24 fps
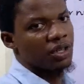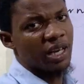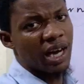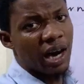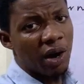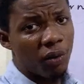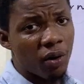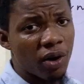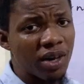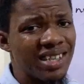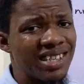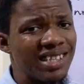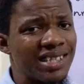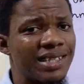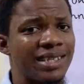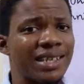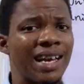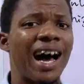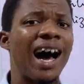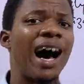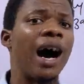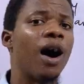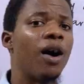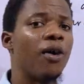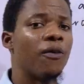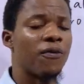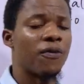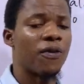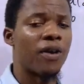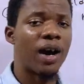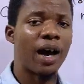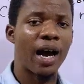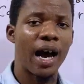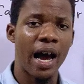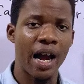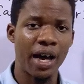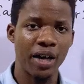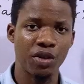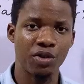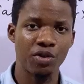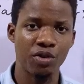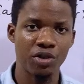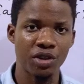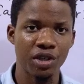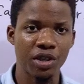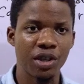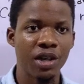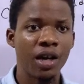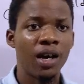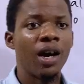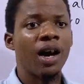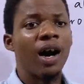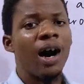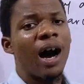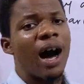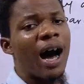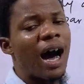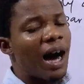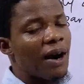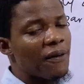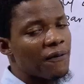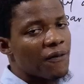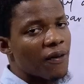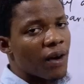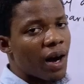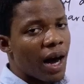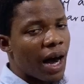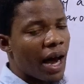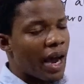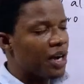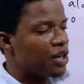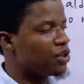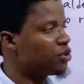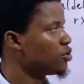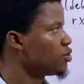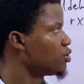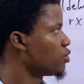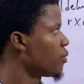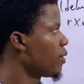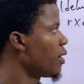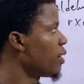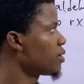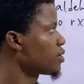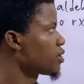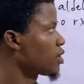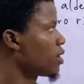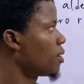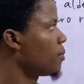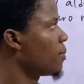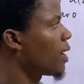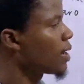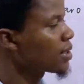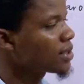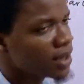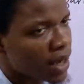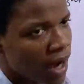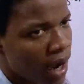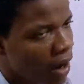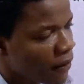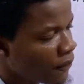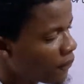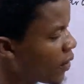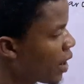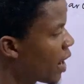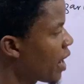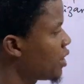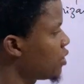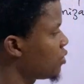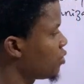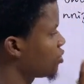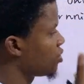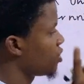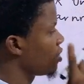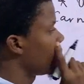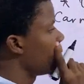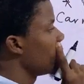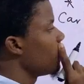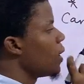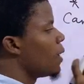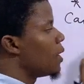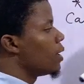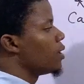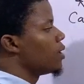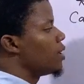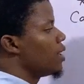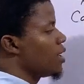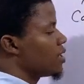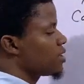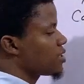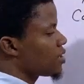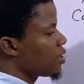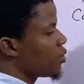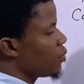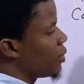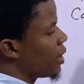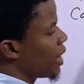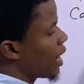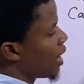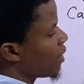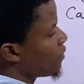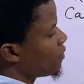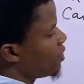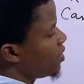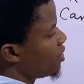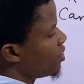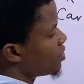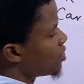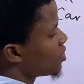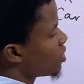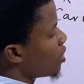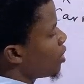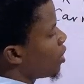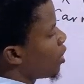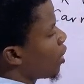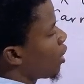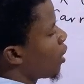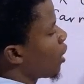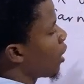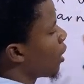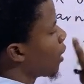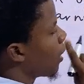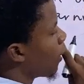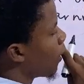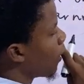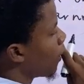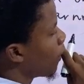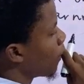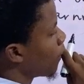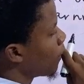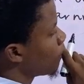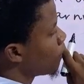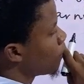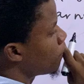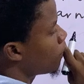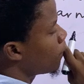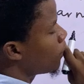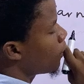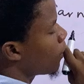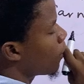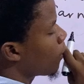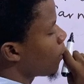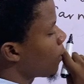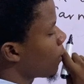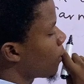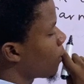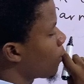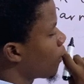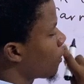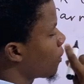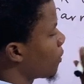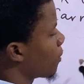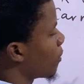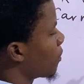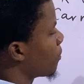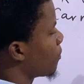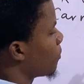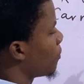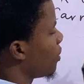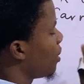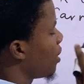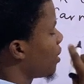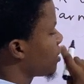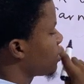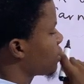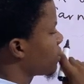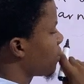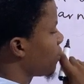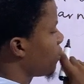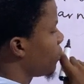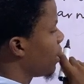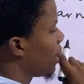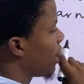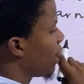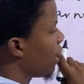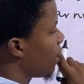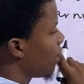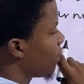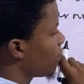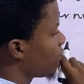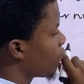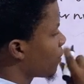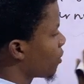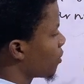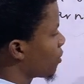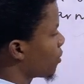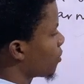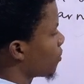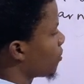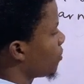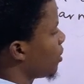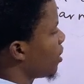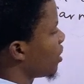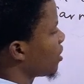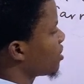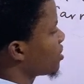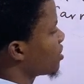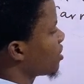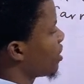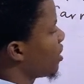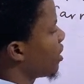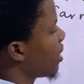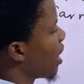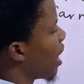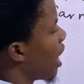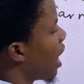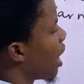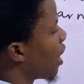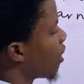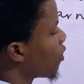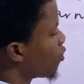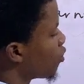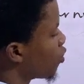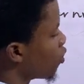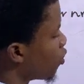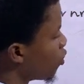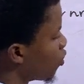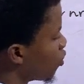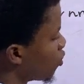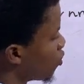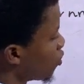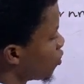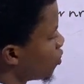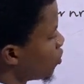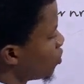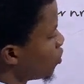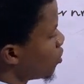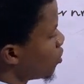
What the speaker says: Now, what is alpha hydrogen? Alpha hydrogen, when we're talking about alpha hydrogen, let's say we have this let's say we have let's say arrow